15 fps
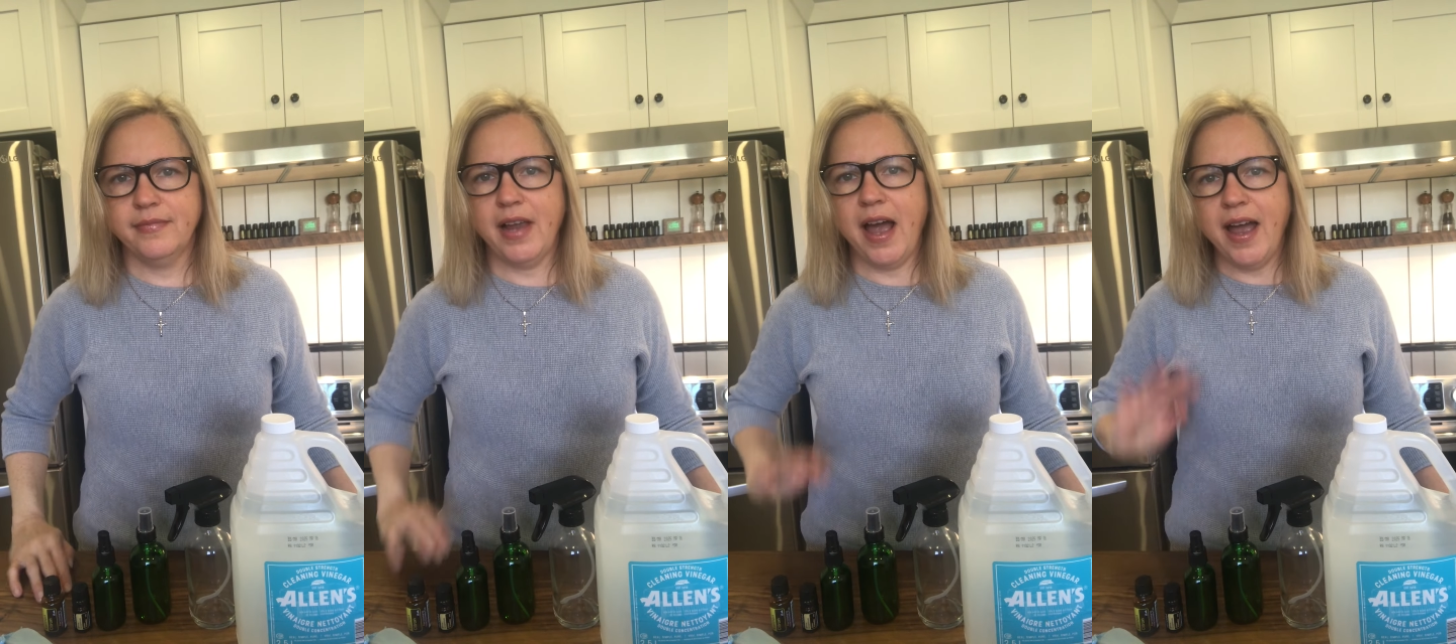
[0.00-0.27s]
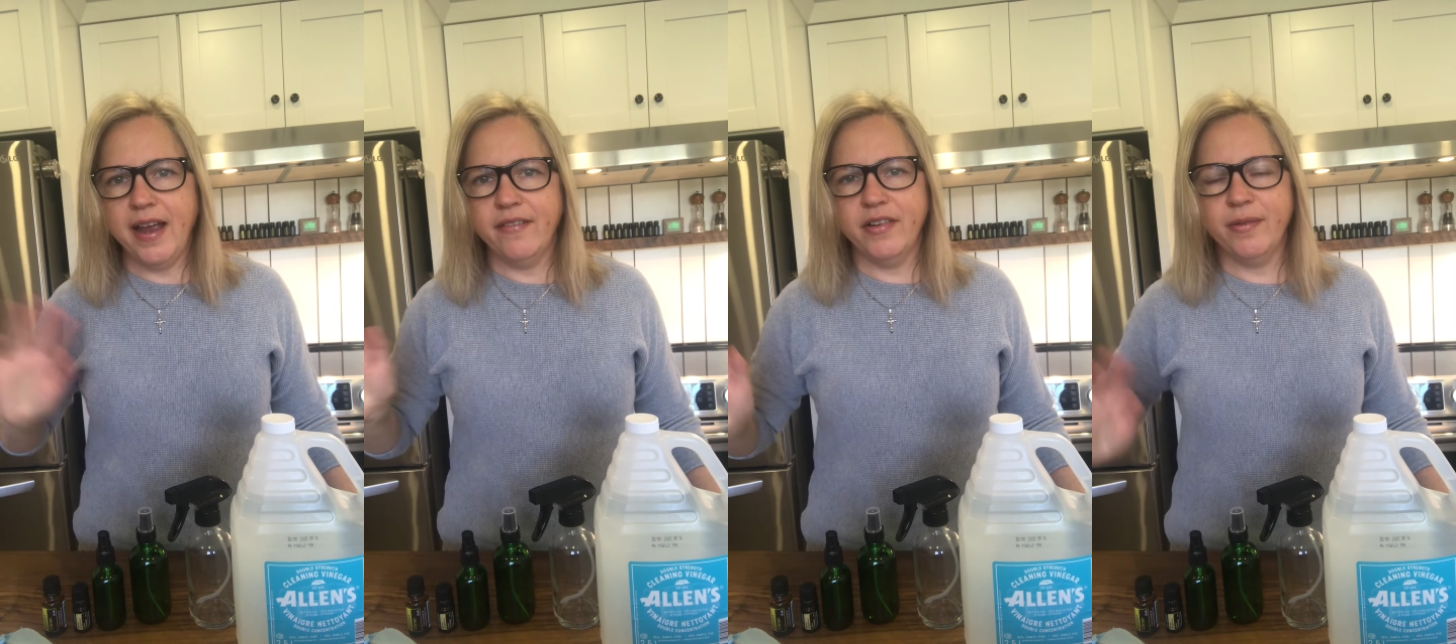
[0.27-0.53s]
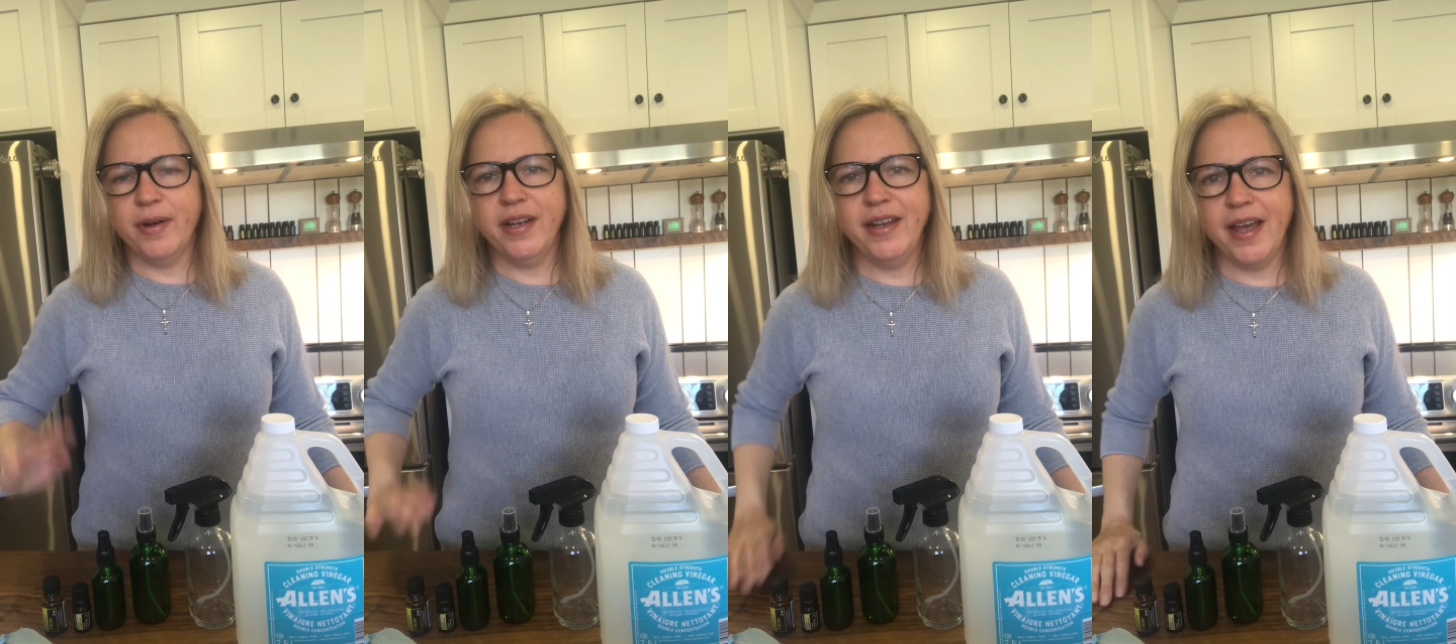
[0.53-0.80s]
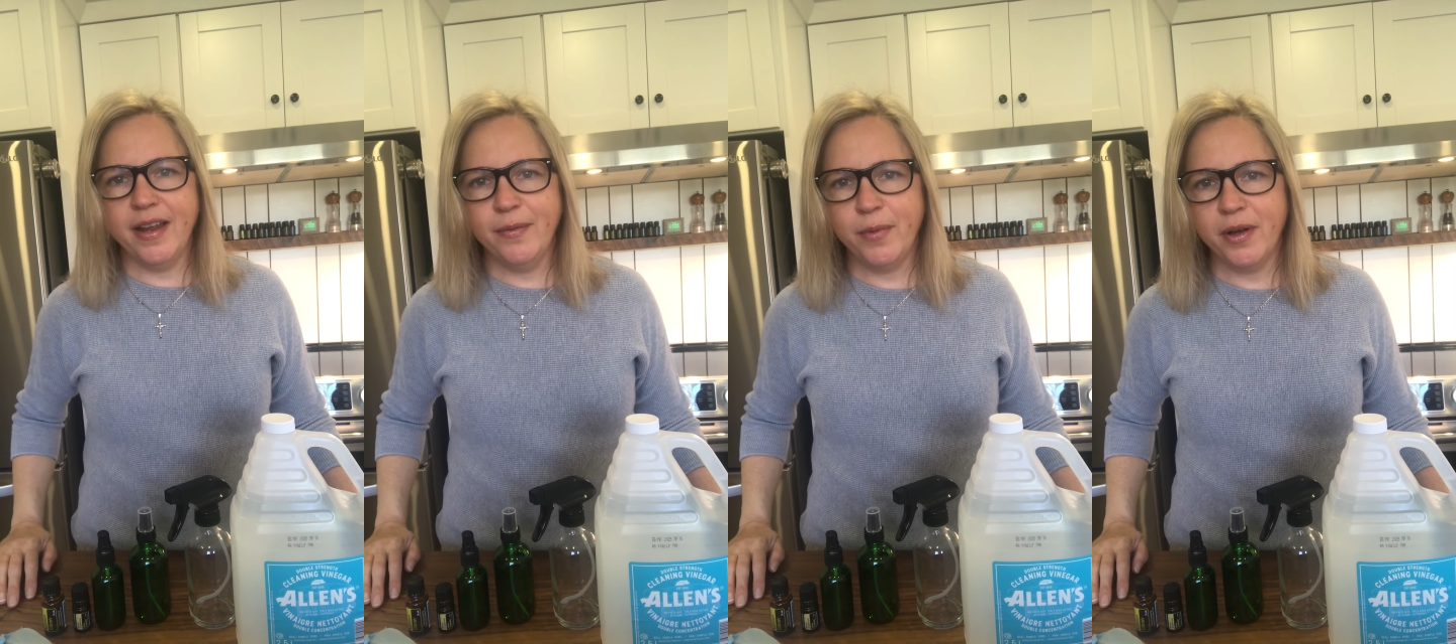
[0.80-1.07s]
Hi everyone
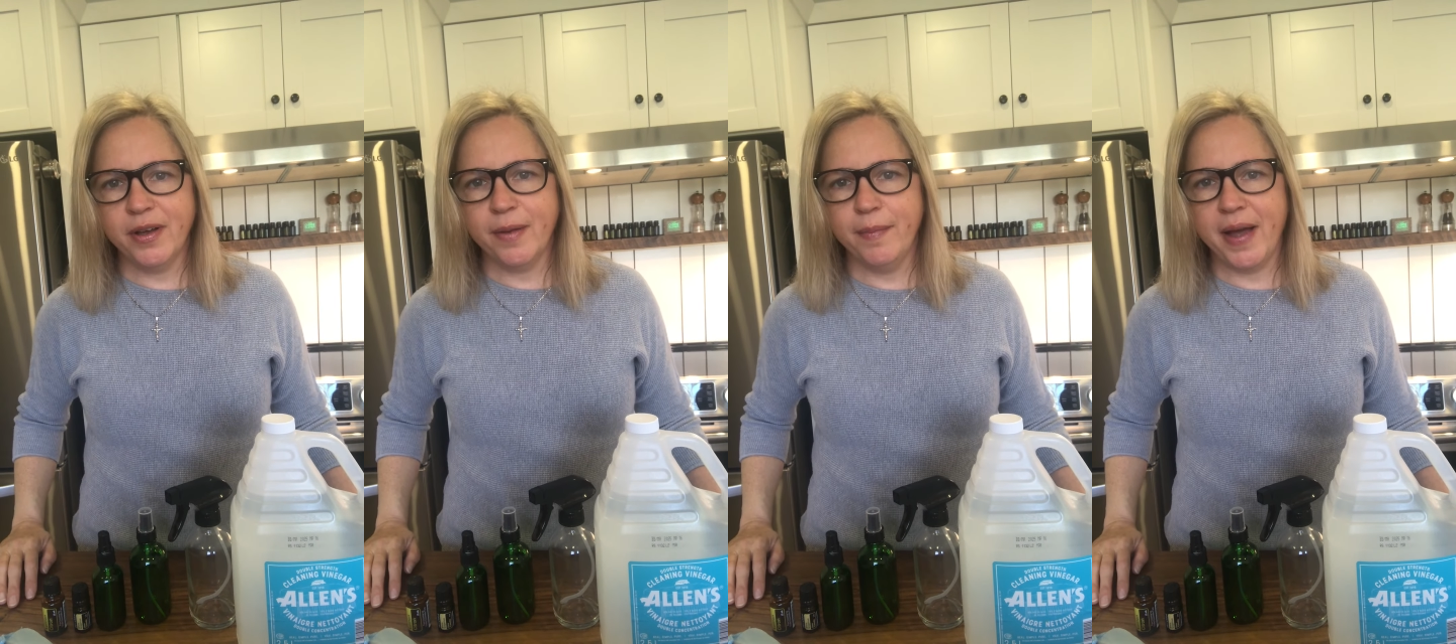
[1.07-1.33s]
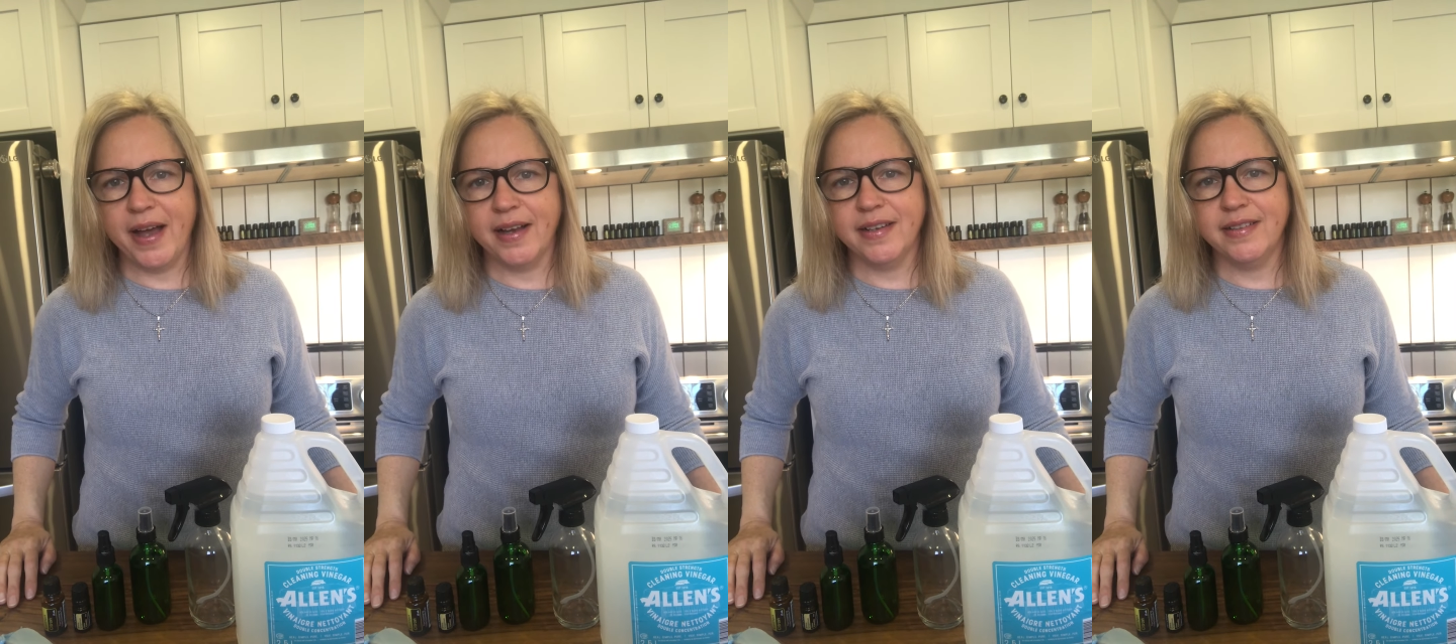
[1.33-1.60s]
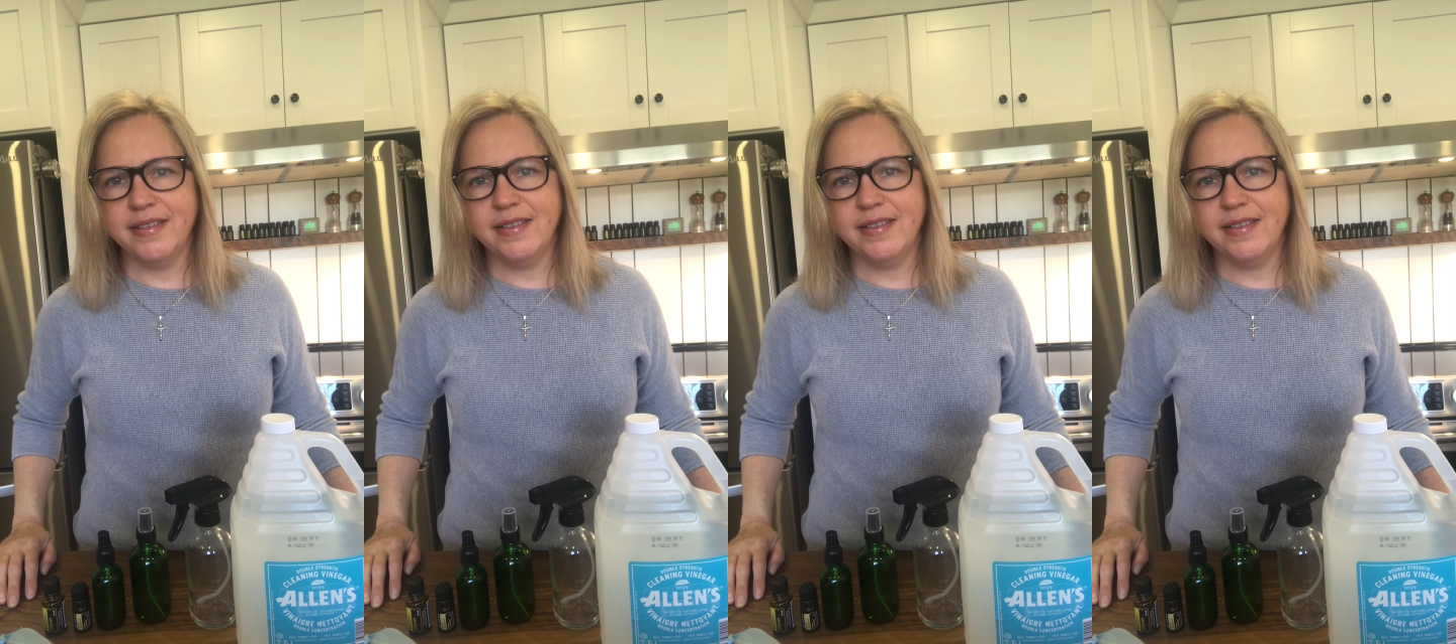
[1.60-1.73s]
and welcome back.